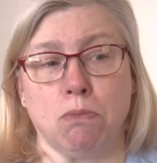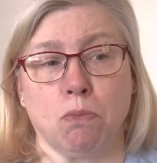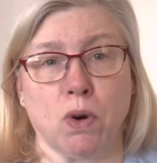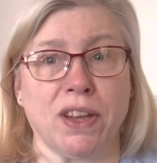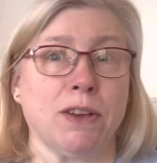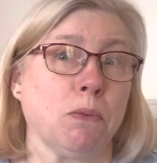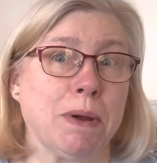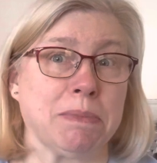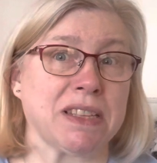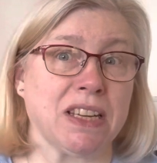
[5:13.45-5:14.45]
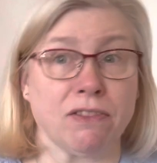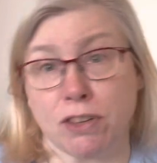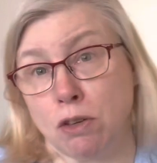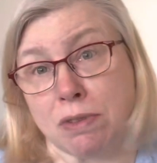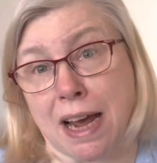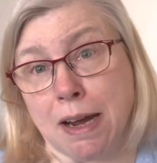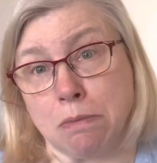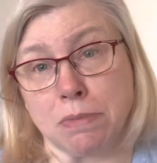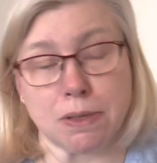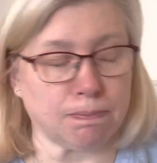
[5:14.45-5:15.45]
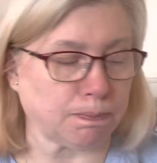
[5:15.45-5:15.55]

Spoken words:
one of your whips in a few times,